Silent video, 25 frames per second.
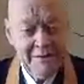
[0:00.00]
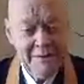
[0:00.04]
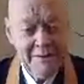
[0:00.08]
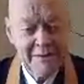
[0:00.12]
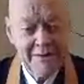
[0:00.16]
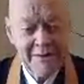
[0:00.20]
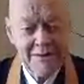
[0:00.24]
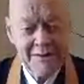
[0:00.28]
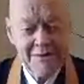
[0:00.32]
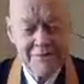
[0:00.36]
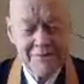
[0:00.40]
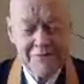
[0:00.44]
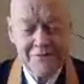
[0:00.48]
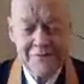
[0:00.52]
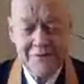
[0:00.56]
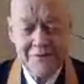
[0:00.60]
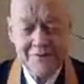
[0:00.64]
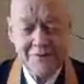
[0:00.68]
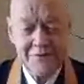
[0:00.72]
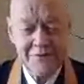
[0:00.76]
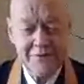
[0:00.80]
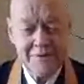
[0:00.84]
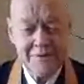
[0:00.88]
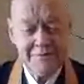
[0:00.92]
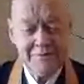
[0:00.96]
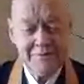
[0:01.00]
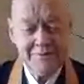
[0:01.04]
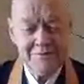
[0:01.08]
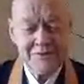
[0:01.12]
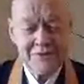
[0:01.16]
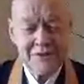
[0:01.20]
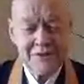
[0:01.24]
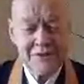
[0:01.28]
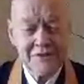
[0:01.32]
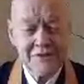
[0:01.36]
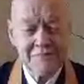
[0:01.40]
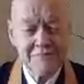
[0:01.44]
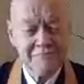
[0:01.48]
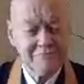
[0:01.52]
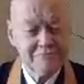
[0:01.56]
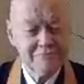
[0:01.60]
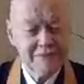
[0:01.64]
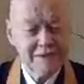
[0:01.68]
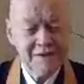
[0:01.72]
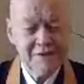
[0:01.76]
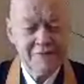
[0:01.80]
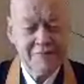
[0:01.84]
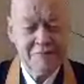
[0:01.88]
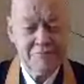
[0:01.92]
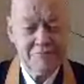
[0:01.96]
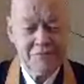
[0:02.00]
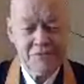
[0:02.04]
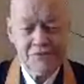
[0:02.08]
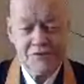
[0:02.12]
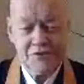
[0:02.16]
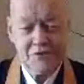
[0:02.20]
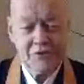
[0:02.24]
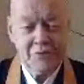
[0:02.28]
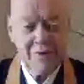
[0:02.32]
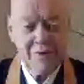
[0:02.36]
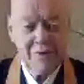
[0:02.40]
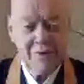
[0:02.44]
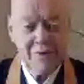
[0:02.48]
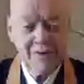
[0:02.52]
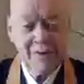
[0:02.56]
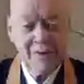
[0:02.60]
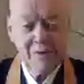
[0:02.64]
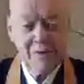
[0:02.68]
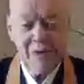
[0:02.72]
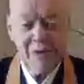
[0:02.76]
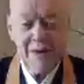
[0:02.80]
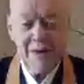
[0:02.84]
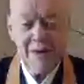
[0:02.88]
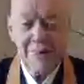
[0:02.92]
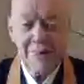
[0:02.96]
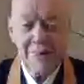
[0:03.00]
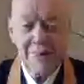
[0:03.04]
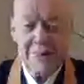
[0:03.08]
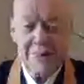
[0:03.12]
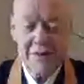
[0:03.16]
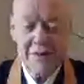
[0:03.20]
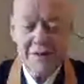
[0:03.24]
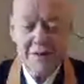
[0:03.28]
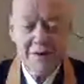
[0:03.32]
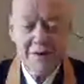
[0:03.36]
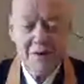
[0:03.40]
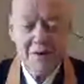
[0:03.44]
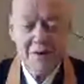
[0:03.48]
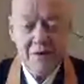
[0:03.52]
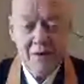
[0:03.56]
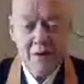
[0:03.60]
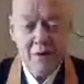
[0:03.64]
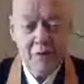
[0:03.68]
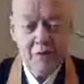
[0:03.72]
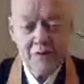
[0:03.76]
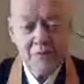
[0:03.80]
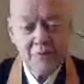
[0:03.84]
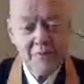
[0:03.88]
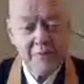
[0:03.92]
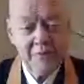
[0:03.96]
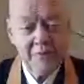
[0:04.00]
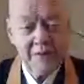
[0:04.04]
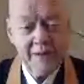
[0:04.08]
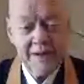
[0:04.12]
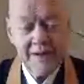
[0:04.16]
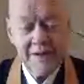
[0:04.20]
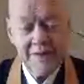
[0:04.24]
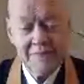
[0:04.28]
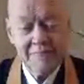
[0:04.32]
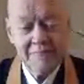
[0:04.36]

I like to feel. I wish I could kind of just do whatever I want and always be right.